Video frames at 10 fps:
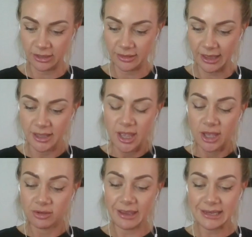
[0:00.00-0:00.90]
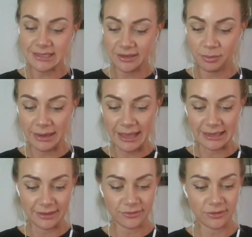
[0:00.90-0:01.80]
why I'm telling you that. Creative
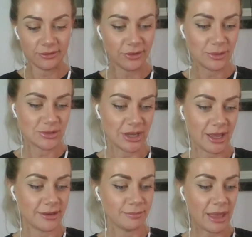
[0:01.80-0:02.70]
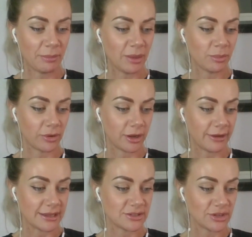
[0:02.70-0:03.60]
planning for the future, mapping
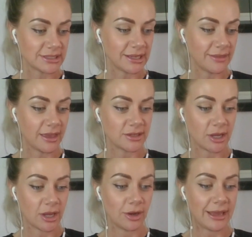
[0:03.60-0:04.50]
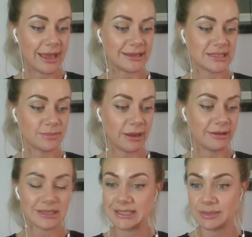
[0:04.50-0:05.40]
progress, trusting in the unknown, and
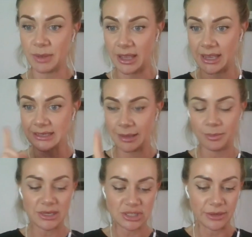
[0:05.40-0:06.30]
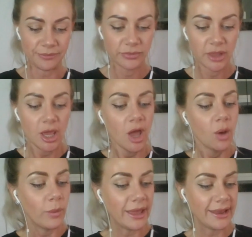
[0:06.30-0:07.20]
spirit-inspired ambition.
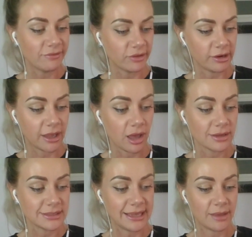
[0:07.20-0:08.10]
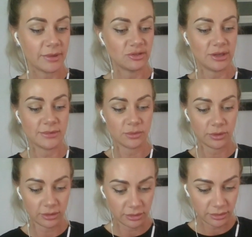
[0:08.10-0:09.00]
Whenever I can't see how my
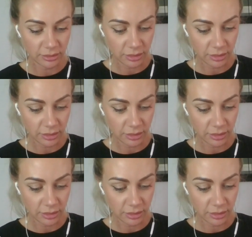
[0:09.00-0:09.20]
dreams will